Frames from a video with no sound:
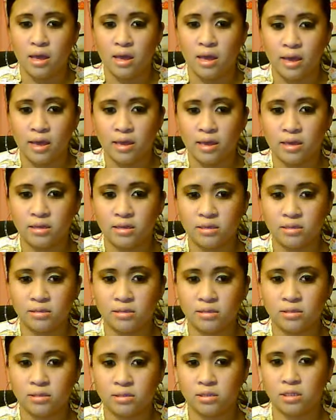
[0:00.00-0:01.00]

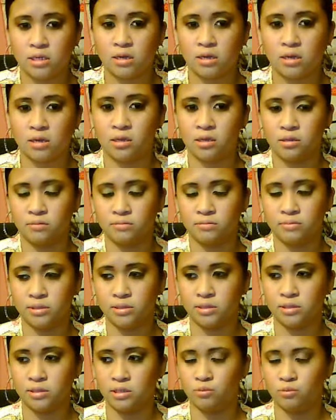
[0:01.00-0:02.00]
And
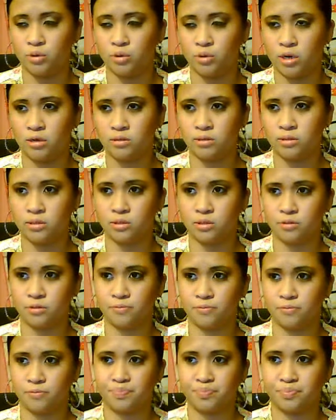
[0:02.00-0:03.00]
let's see, what else?
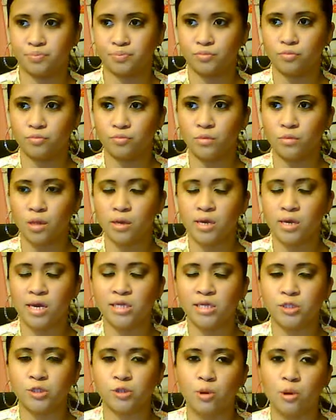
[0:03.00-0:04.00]

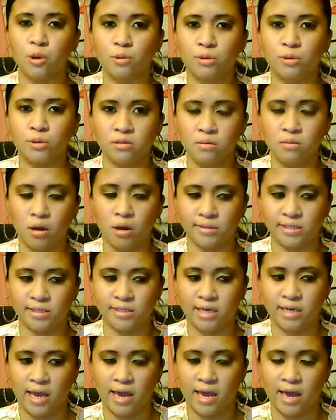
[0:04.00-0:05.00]
Yeah, so we went to the mall
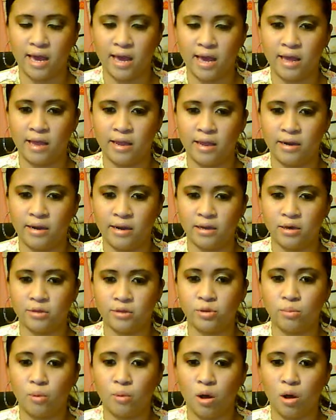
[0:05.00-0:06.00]
today, and
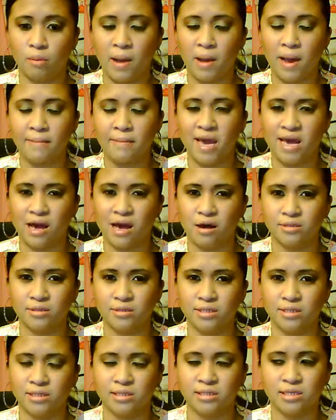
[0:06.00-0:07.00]
the mall by my
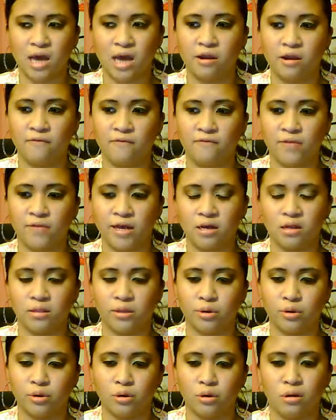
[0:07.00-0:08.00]
house, it's kind of like a
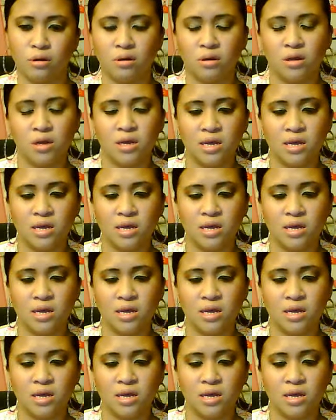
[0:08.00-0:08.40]
little,